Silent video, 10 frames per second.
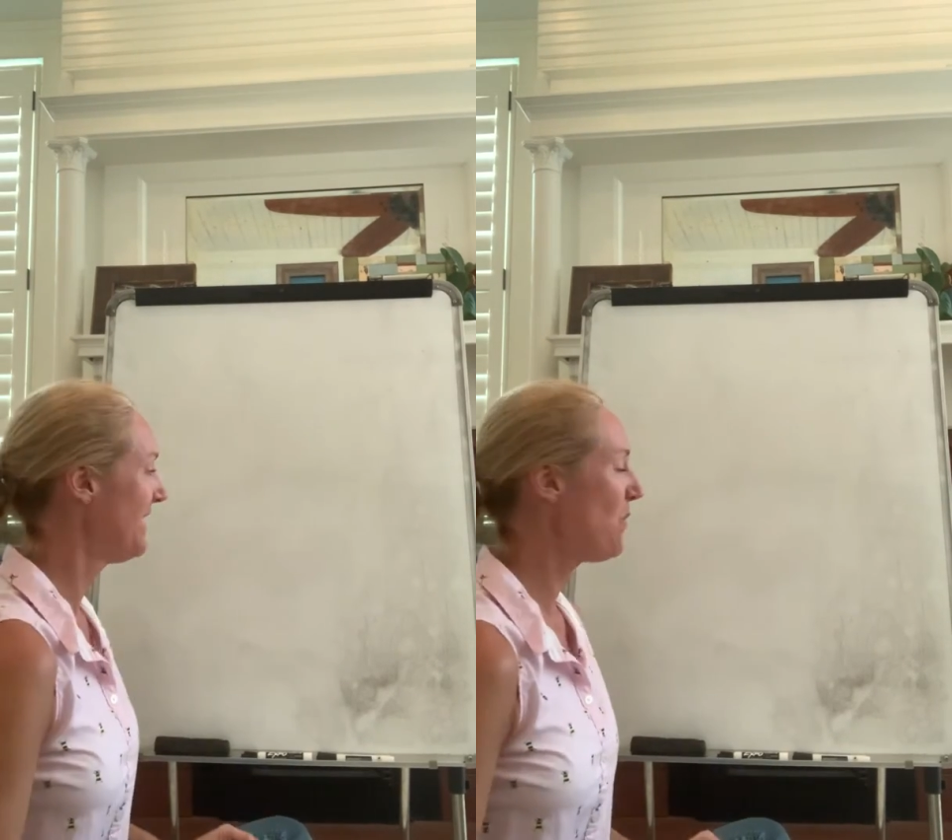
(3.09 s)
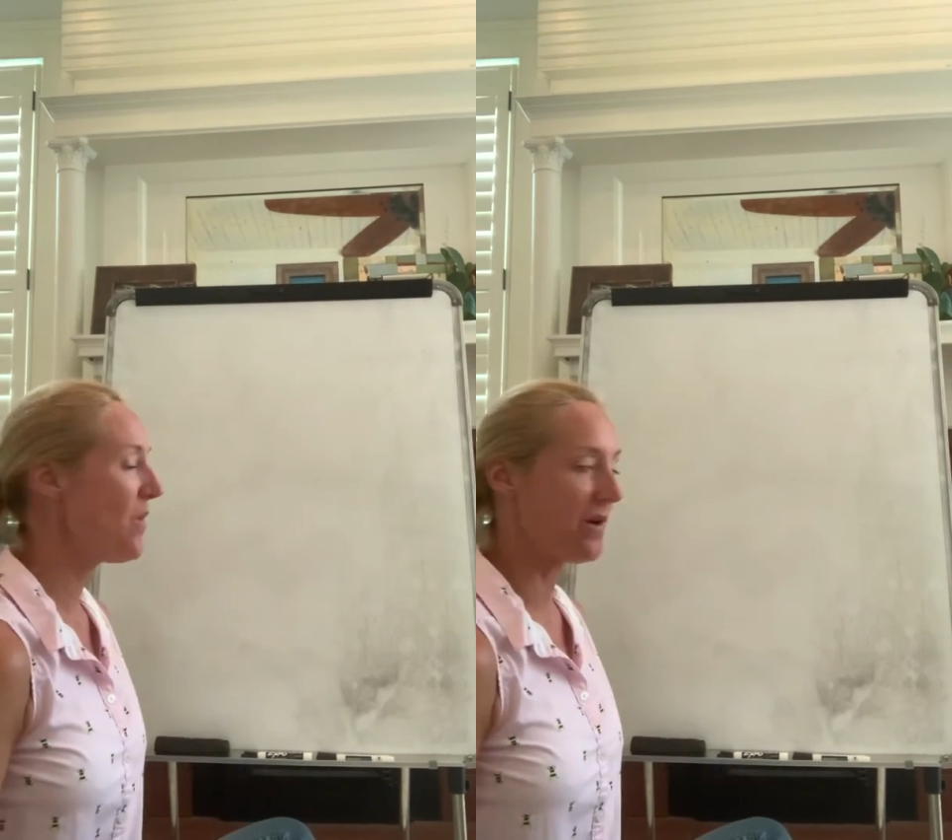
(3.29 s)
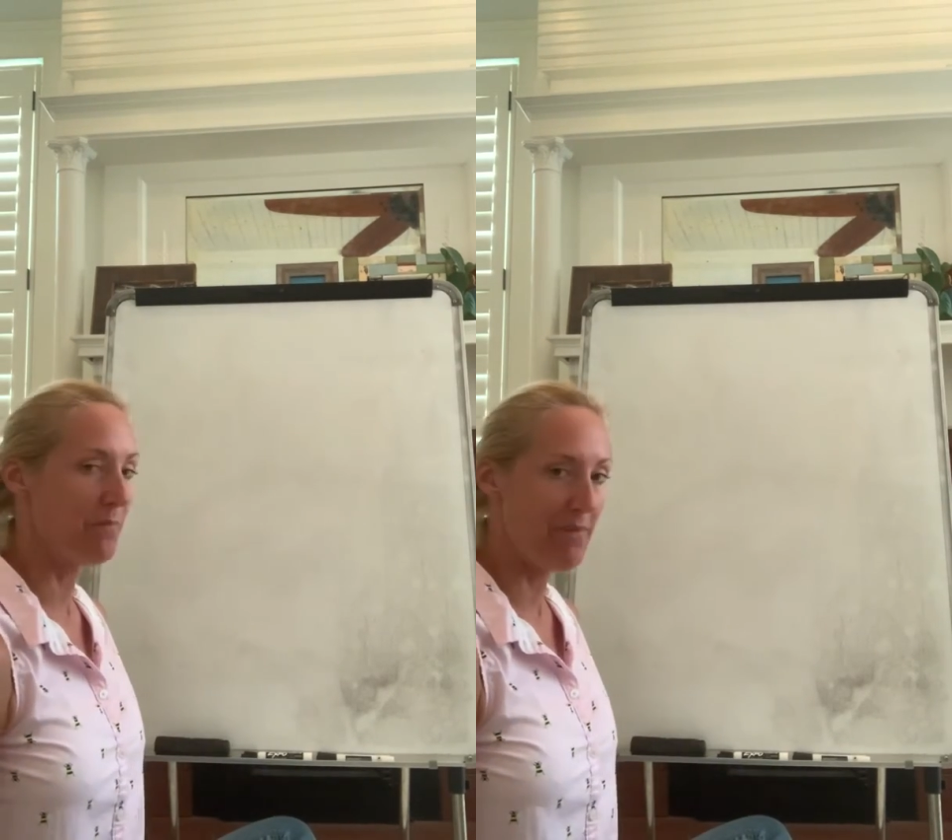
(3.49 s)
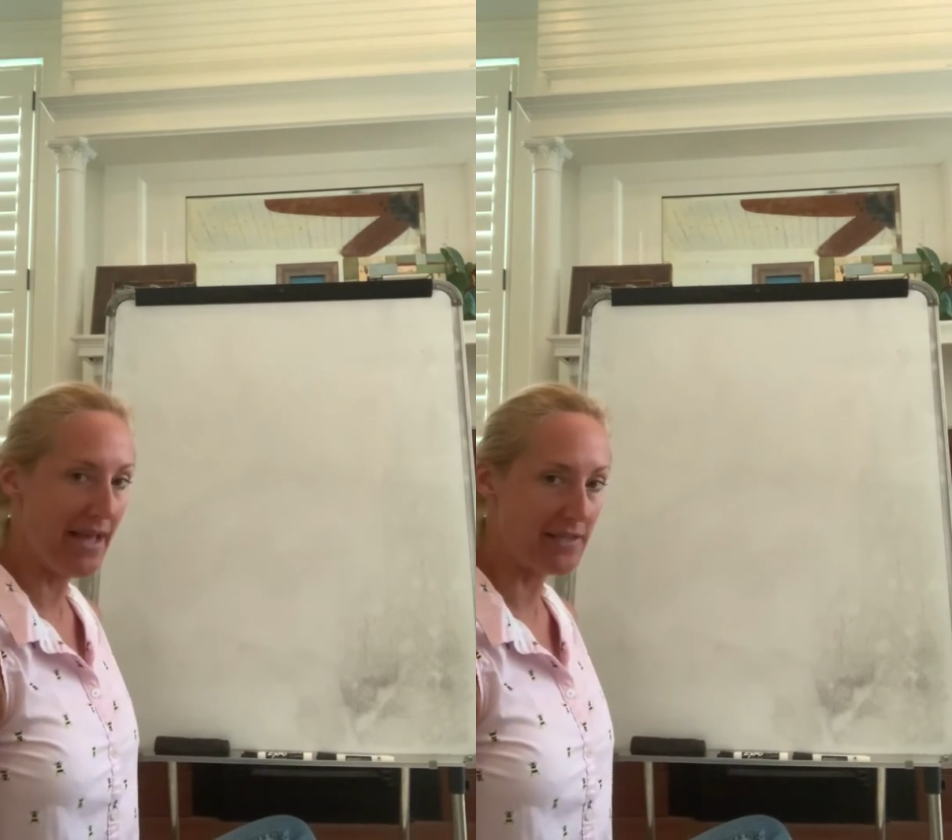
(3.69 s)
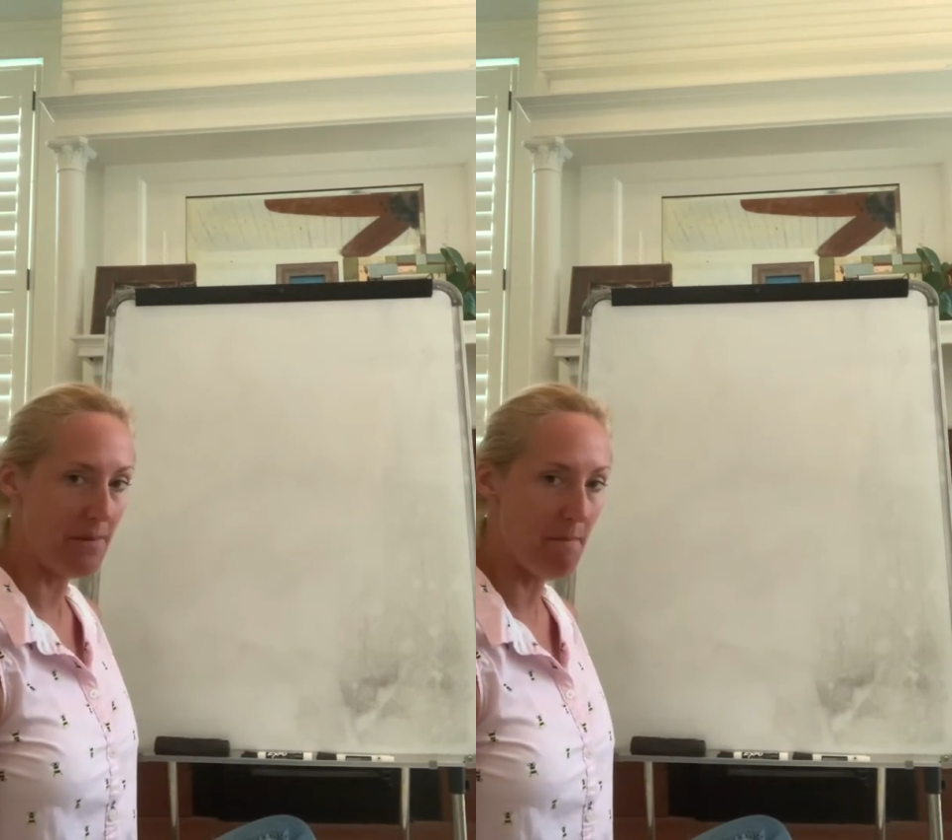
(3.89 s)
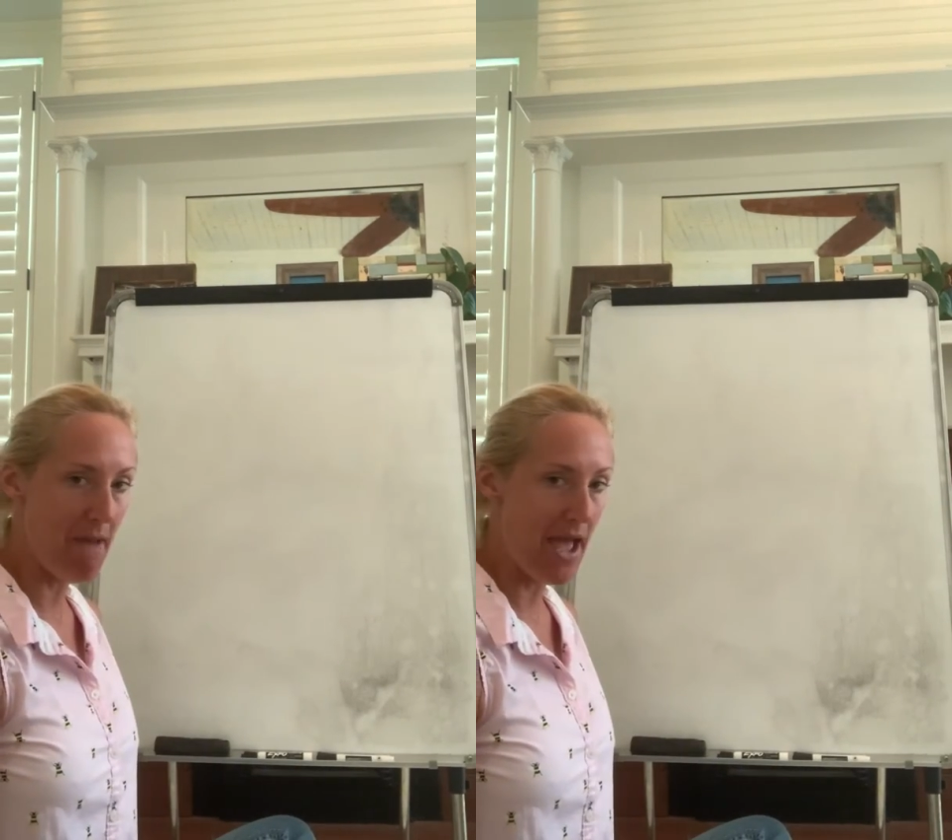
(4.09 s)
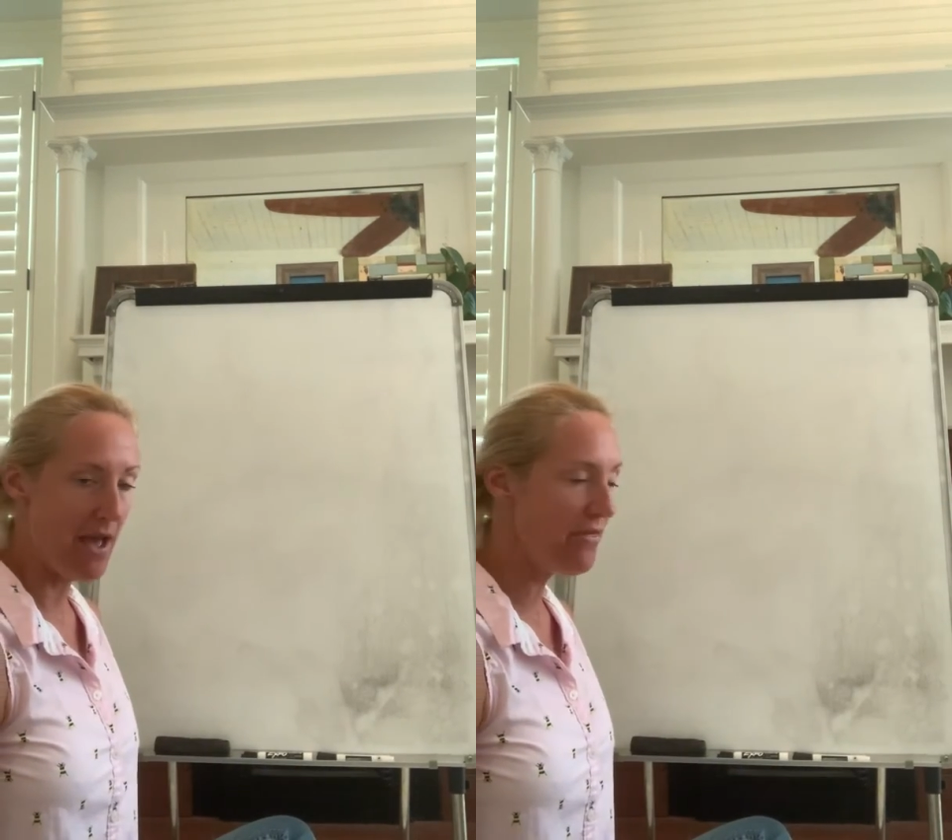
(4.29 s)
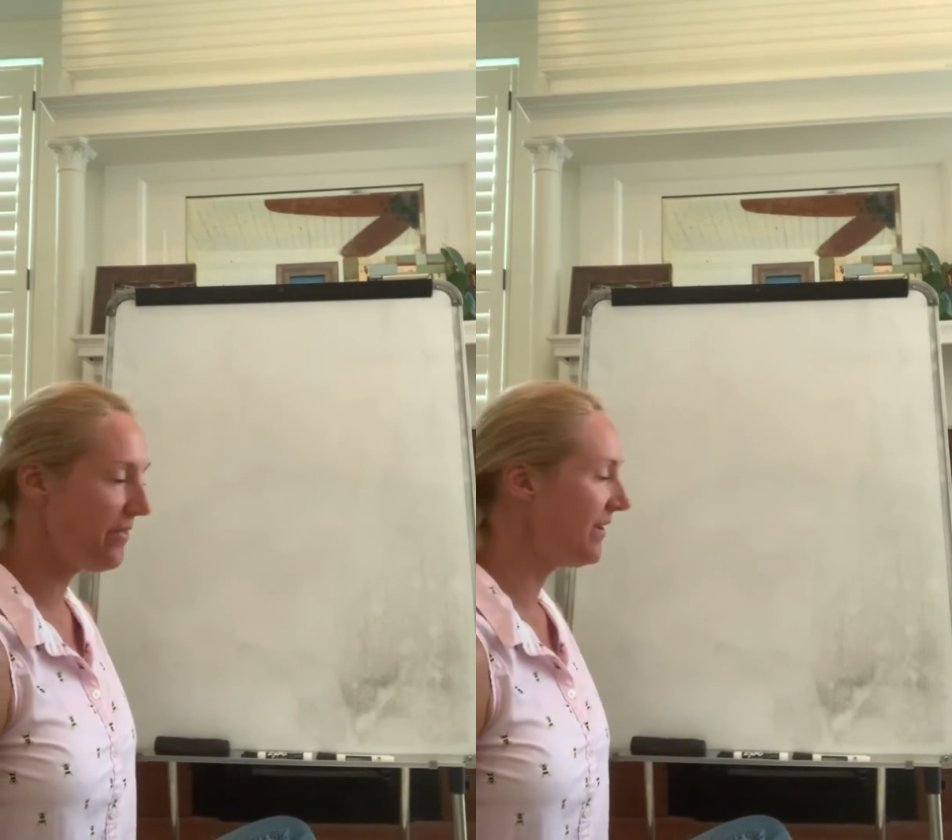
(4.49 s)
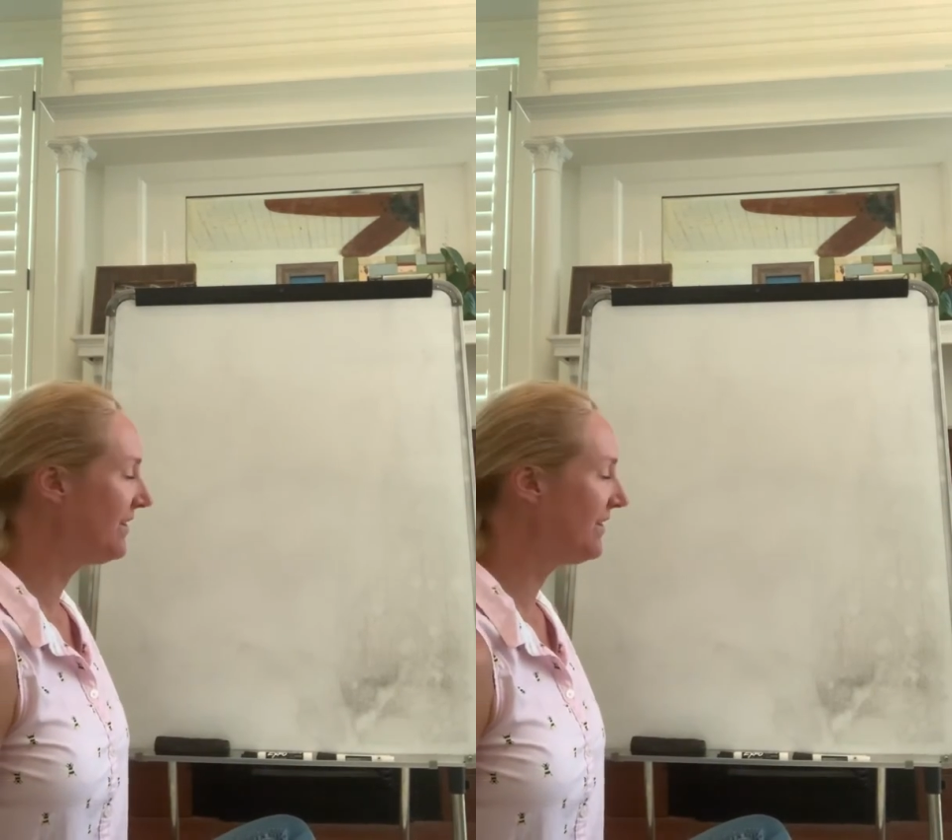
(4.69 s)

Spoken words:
Welcome back to math.